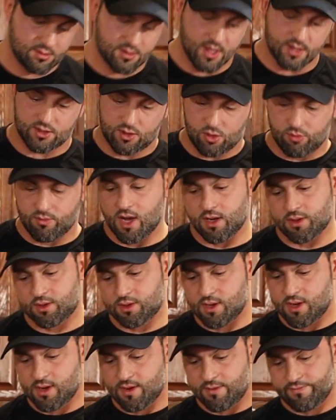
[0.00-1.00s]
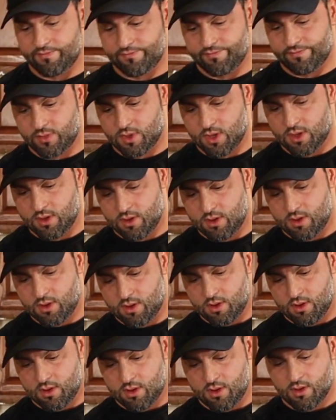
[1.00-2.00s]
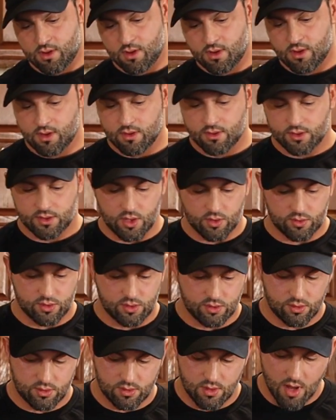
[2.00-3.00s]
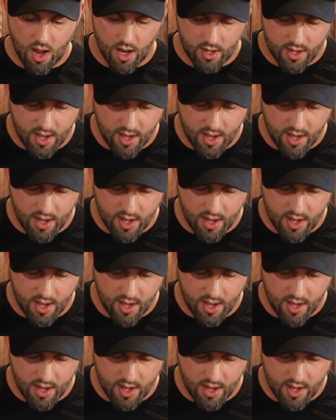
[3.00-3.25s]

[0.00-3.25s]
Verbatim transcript: That's too much. Yeah. So a